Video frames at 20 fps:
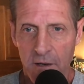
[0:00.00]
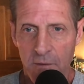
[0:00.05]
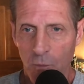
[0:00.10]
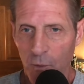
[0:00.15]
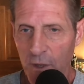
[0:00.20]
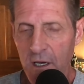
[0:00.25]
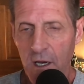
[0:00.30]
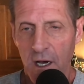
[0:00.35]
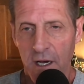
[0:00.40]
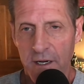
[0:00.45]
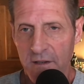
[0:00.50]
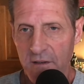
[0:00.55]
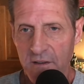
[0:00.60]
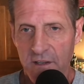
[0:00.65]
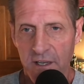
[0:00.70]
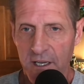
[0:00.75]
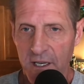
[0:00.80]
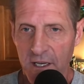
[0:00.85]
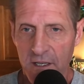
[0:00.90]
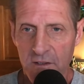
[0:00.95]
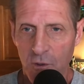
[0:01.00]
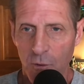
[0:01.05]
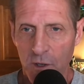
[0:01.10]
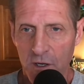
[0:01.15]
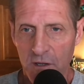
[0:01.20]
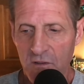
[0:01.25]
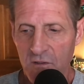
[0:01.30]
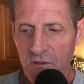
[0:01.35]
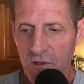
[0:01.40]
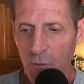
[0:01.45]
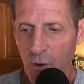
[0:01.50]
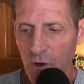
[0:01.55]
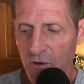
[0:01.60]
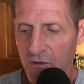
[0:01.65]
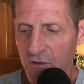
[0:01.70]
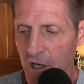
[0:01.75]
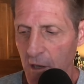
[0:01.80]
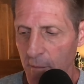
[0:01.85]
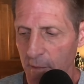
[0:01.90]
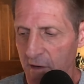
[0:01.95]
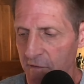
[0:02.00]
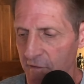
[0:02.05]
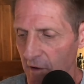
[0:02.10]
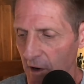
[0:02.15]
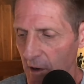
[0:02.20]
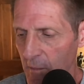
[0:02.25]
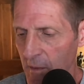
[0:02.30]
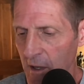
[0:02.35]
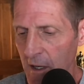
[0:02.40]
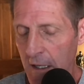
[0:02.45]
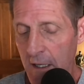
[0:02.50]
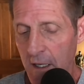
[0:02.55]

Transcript: And we kind of dig into it and see where it's coming from.